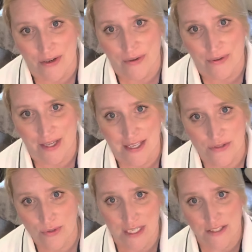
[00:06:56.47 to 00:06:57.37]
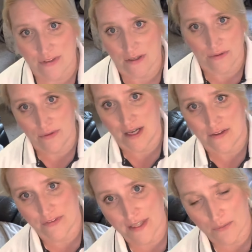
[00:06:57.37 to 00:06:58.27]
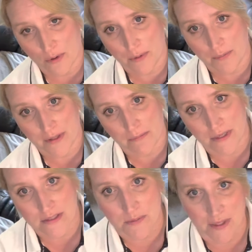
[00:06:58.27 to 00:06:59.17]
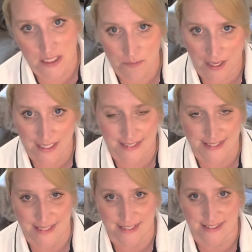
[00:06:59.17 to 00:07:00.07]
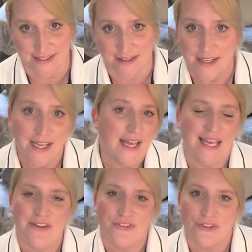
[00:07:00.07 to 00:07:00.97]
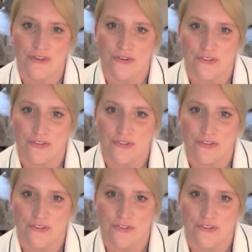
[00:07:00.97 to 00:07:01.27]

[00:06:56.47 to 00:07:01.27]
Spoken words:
Okay, it's okay to feel, oh, I can feel that wobble, but the muscles bring us back to the centre. If you're not